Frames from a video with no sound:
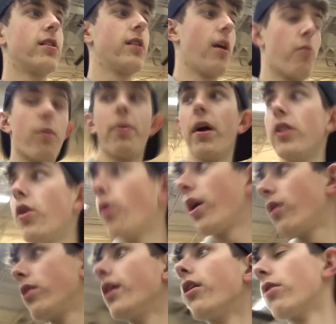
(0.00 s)
no,
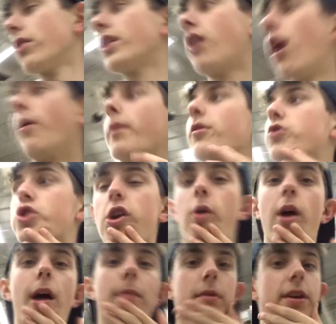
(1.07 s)
he'll literally come. He'll show
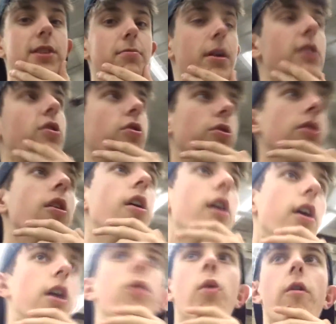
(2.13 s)
up. He's my dude.
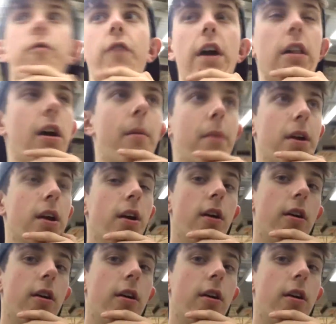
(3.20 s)
He won't fail on me.